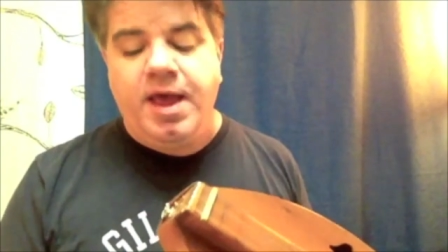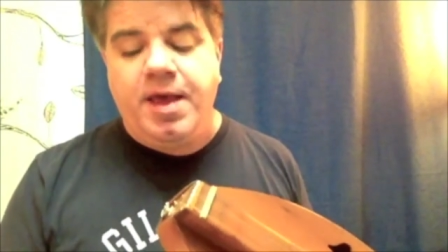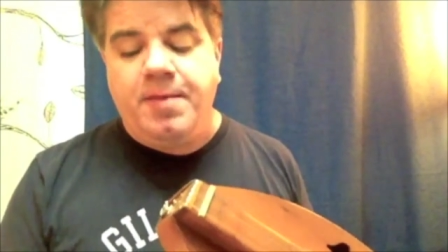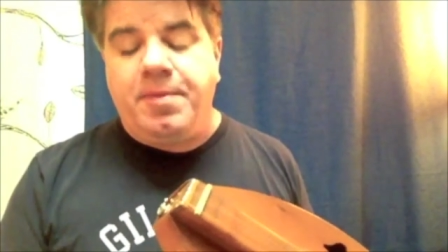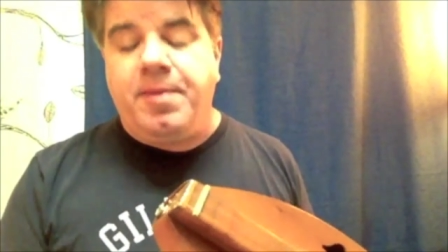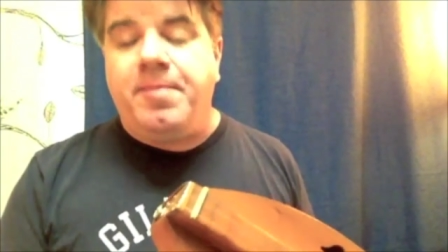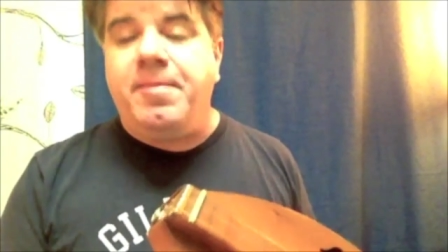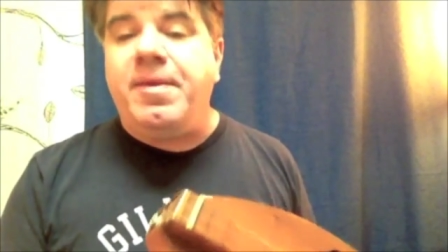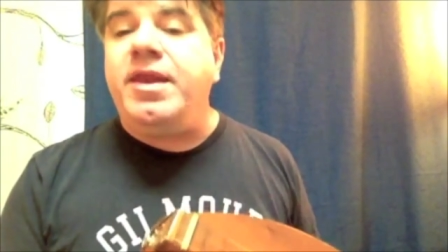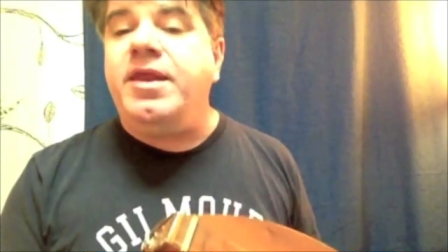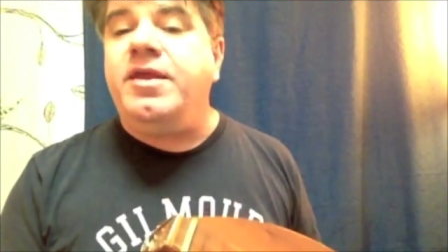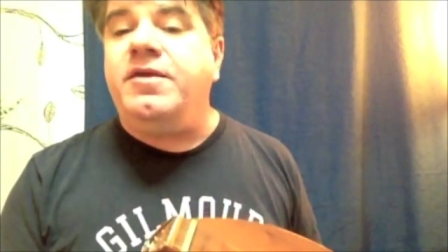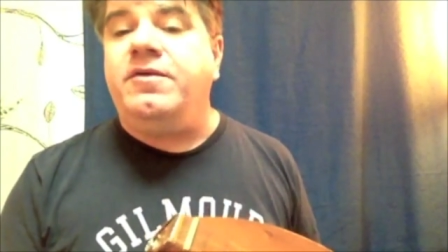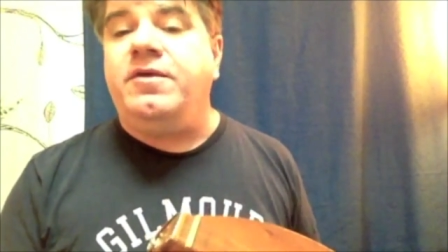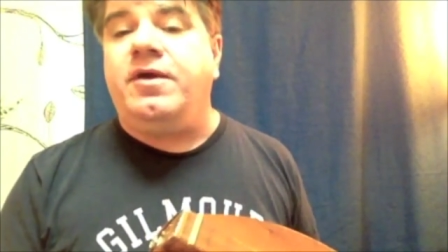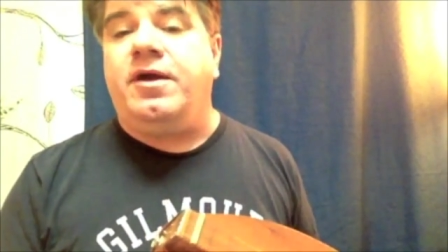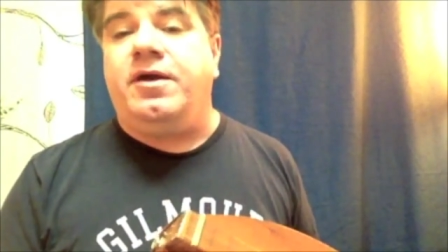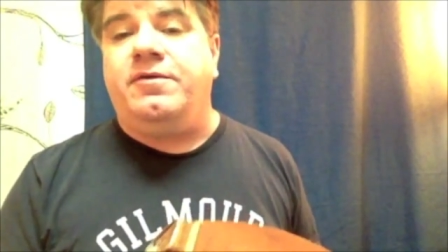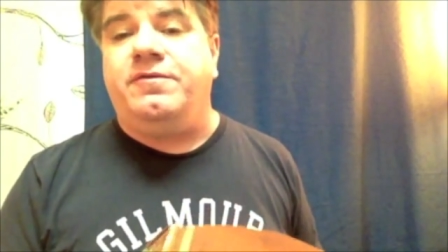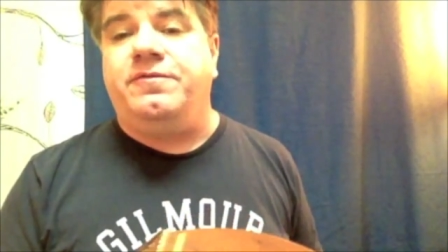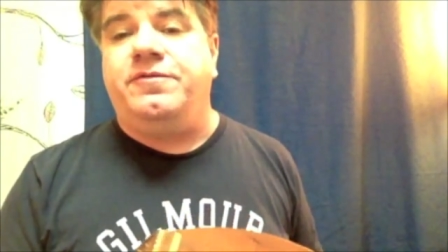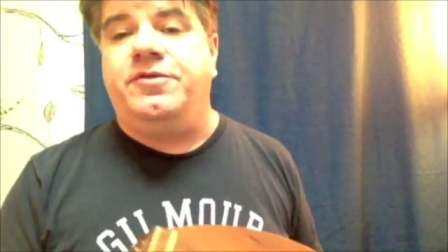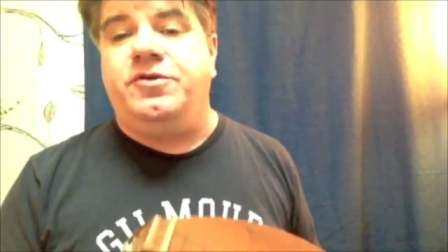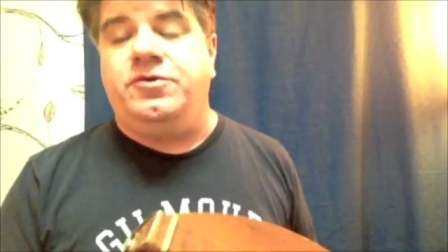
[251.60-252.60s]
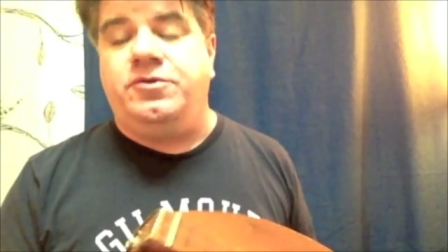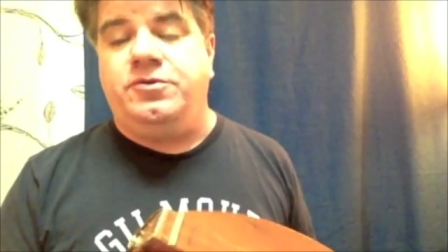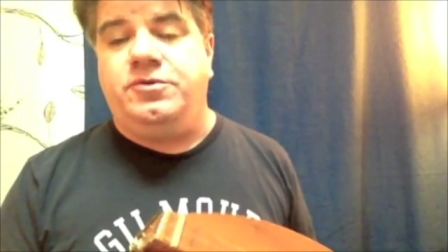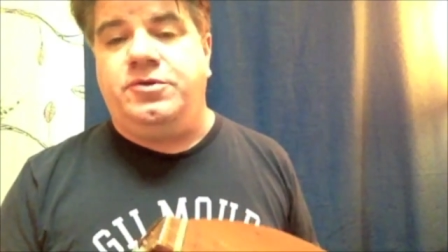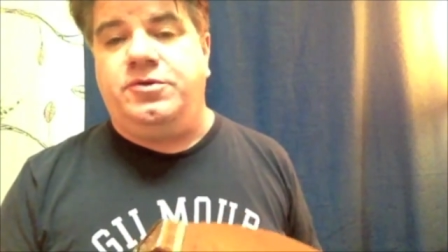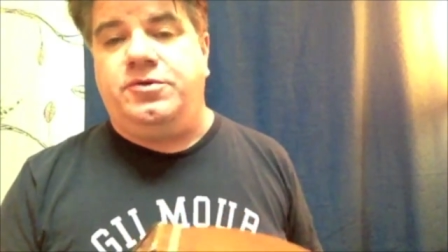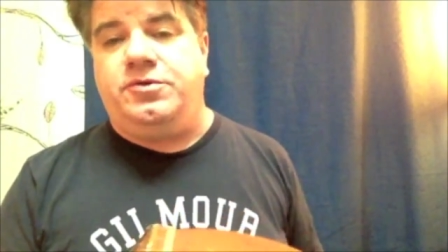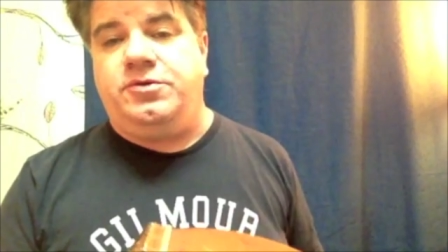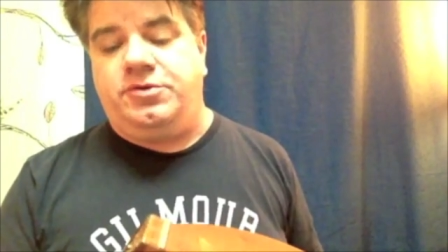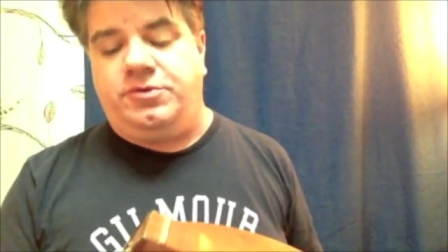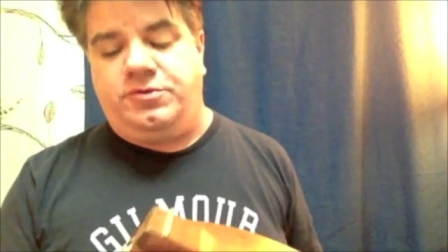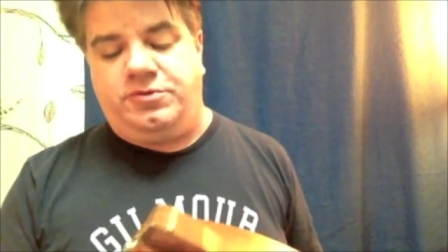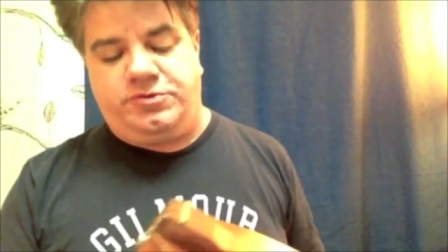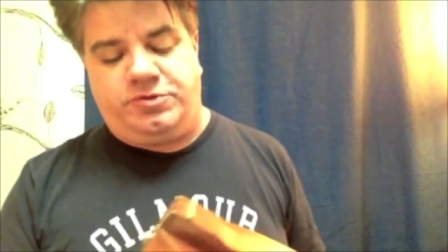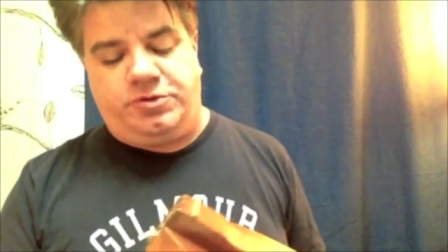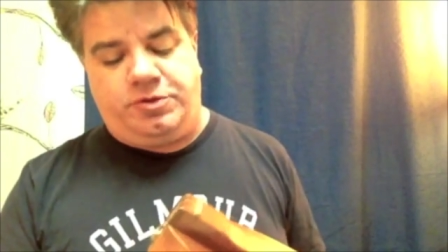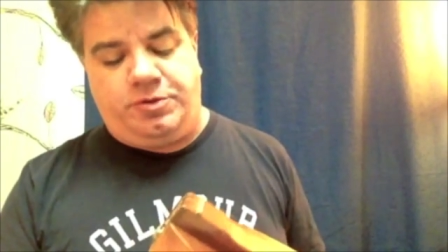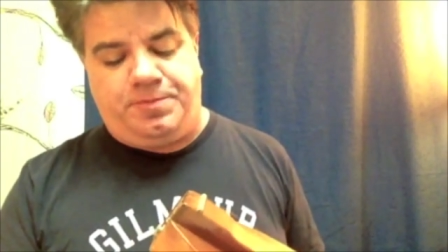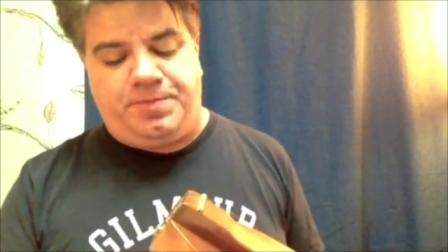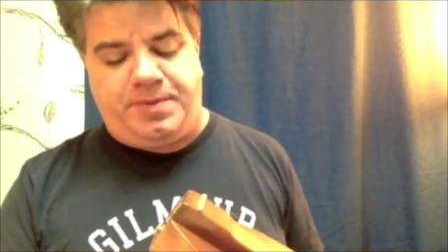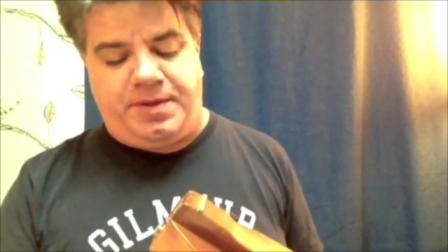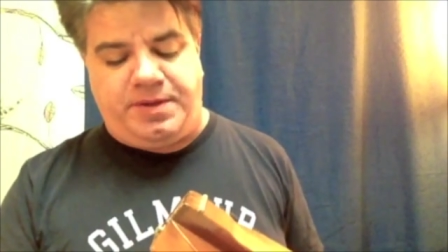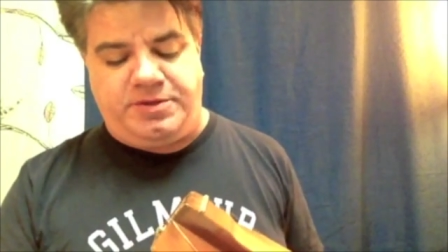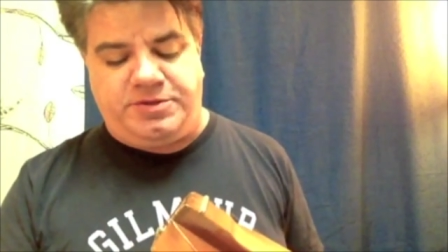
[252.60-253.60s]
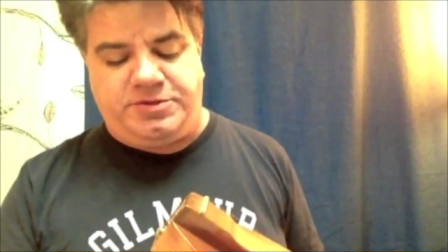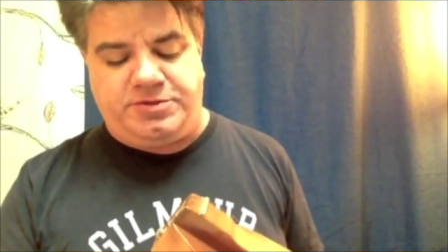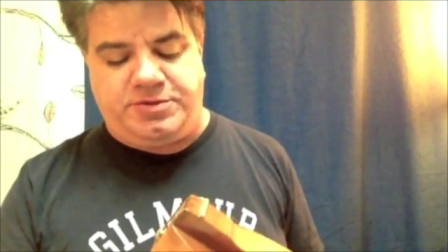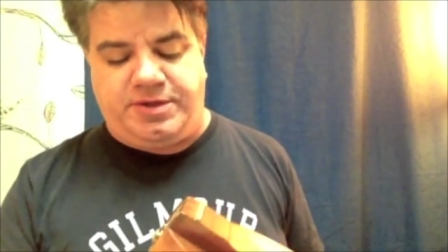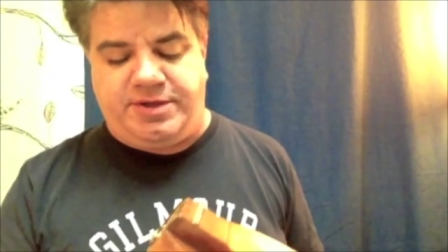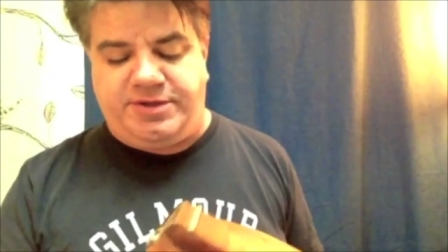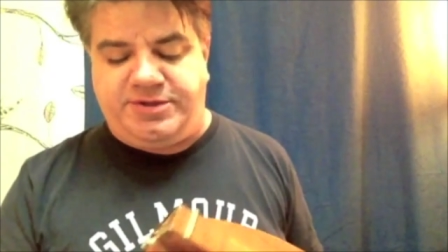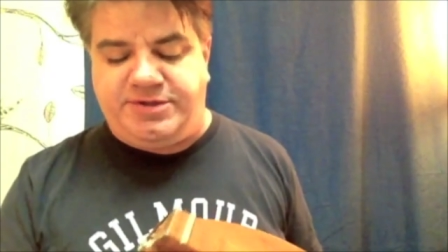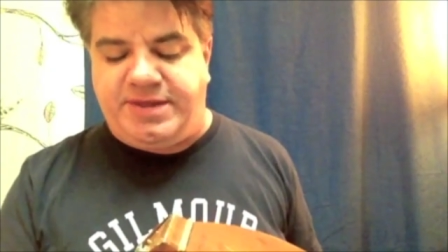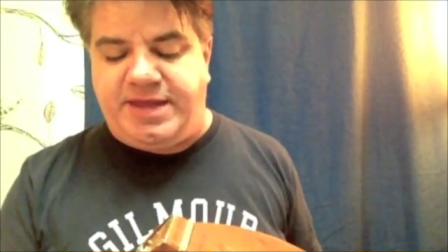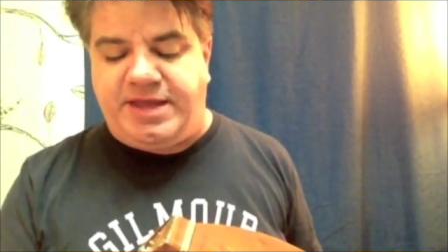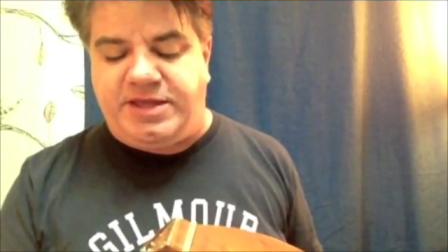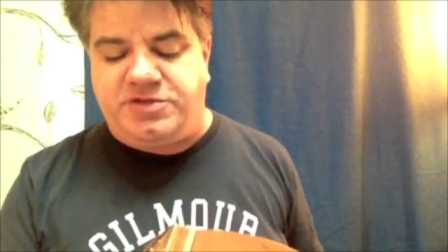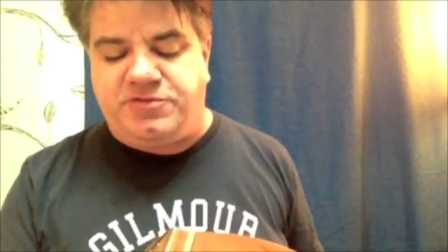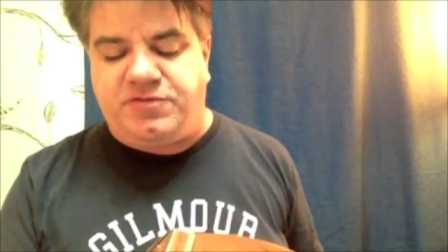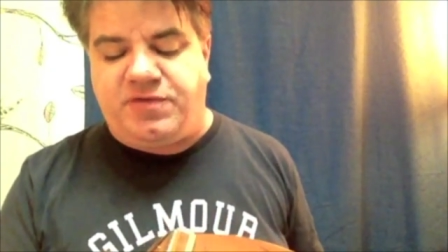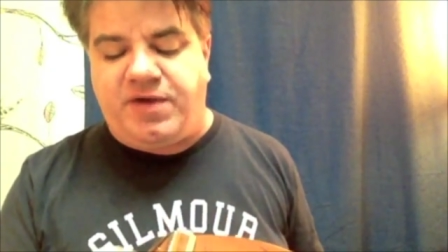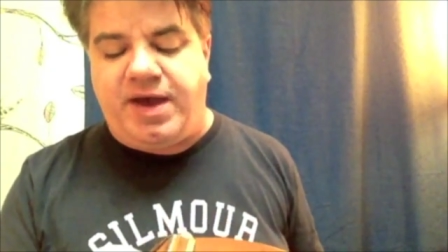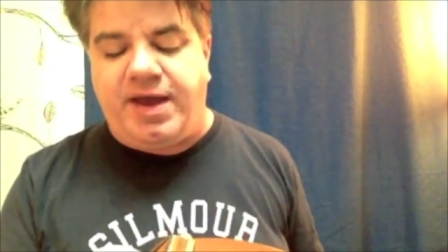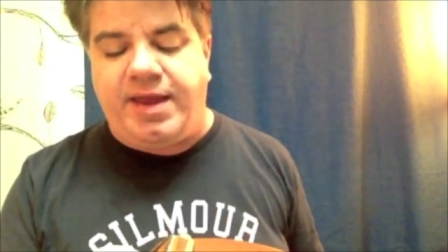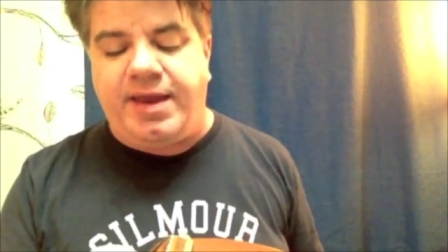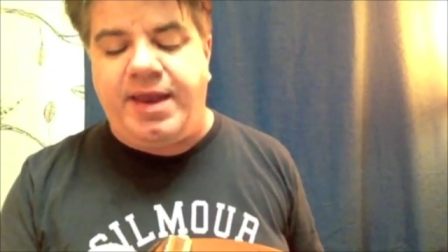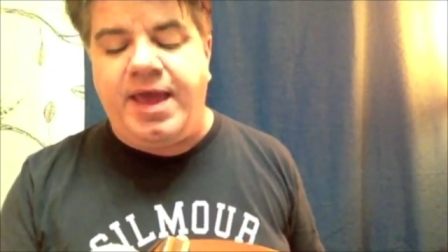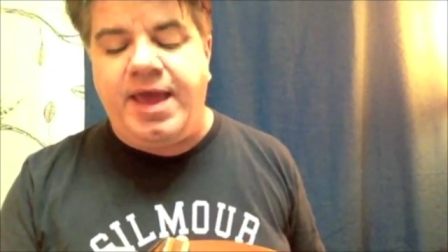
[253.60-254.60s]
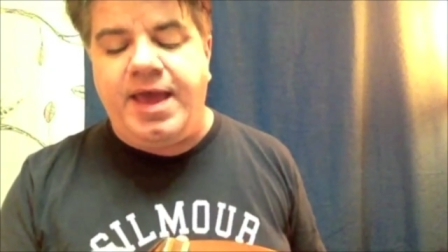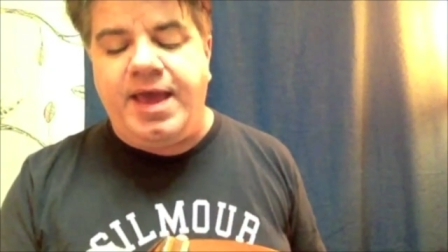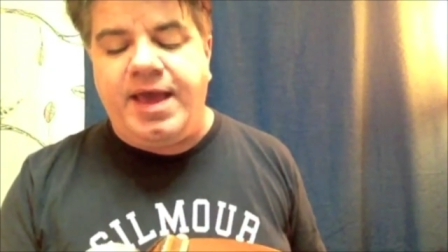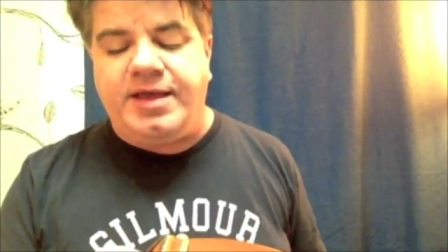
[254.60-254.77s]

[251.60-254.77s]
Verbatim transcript: But many of you do use loop end strings, and that's fine.